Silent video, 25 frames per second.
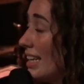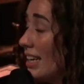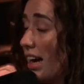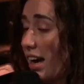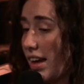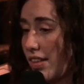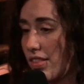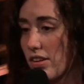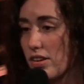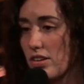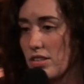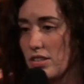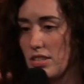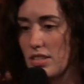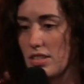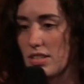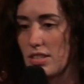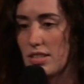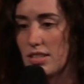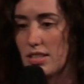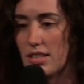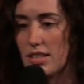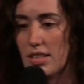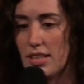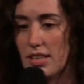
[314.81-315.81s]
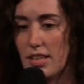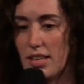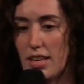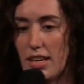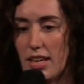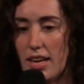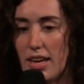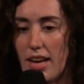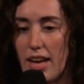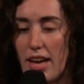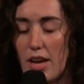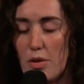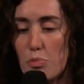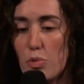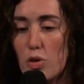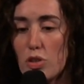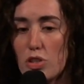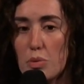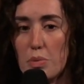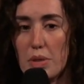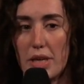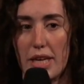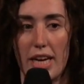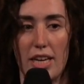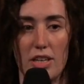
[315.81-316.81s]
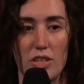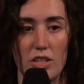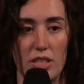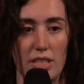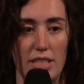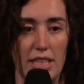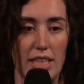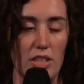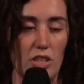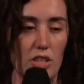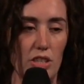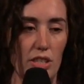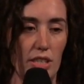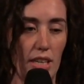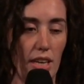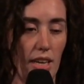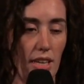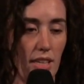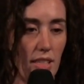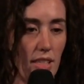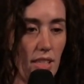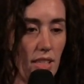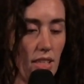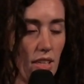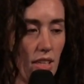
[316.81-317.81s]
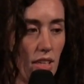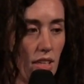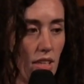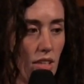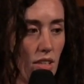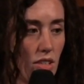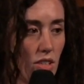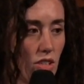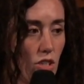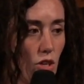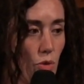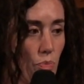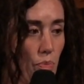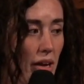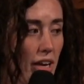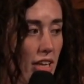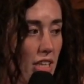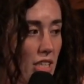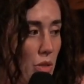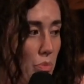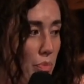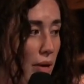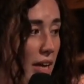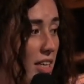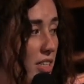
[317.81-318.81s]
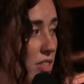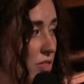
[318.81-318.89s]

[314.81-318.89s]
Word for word: others and multiplication teaches us to make space